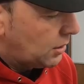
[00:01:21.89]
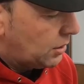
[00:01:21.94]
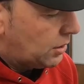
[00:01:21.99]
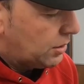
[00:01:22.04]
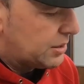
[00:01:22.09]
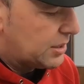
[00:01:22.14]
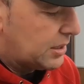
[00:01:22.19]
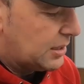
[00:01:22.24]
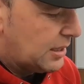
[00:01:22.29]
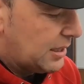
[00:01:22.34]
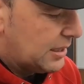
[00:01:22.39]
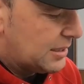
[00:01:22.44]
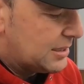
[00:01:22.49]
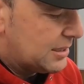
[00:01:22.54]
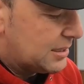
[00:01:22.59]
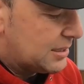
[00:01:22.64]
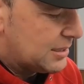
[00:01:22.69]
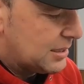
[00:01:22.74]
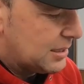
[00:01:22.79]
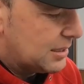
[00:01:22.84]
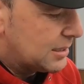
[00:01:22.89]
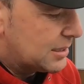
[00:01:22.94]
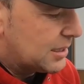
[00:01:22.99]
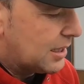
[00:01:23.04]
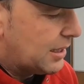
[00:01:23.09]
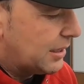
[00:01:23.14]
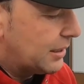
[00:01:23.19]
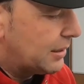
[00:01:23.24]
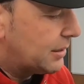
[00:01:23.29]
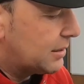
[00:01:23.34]
using the existing
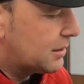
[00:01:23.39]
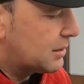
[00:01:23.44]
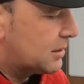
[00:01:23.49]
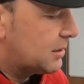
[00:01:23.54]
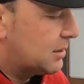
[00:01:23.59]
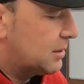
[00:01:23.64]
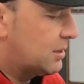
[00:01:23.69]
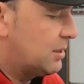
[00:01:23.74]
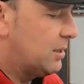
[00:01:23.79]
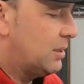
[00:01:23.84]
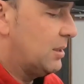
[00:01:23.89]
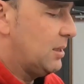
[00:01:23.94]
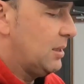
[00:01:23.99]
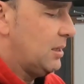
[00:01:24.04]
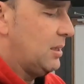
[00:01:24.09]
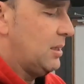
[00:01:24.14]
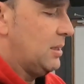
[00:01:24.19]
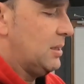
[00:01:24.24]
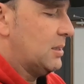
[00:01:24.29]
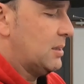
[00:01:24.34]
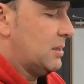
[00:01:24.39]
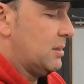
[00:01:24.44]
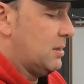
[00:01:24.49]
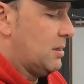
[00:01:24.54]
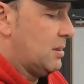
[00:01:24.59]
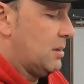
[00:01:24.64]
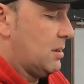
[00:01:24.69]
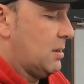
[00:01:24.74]
tyres to these